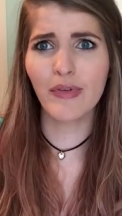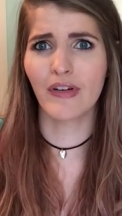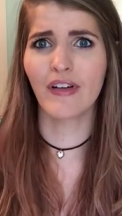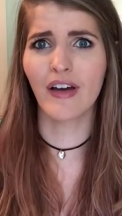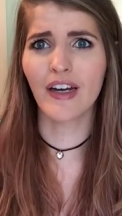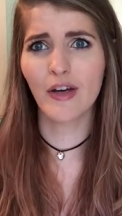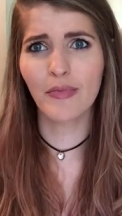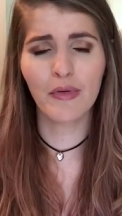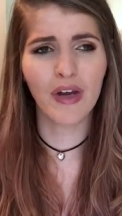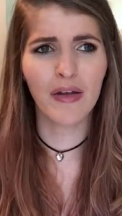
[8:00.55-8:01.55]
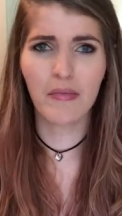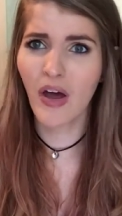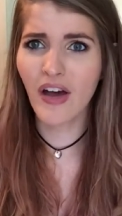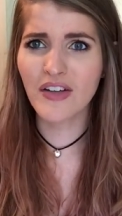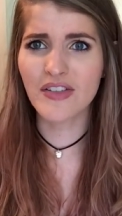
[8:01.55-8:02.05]
you're not. I hope you're wearing
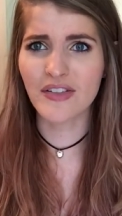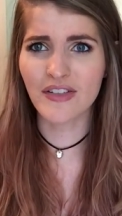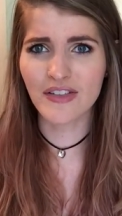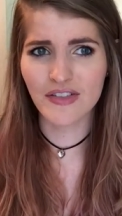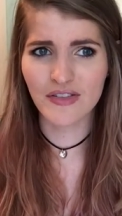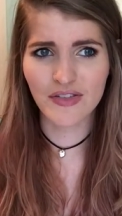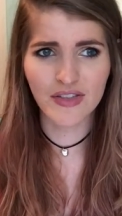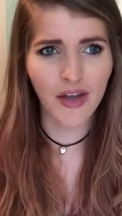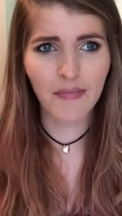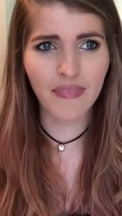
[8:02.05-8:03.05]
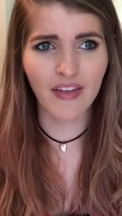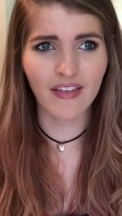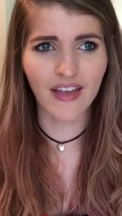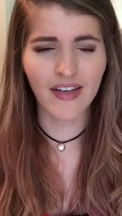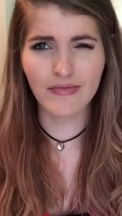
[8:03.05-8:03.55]
boxers or something.
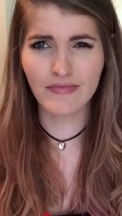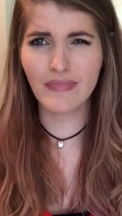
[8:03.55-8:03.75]
Like,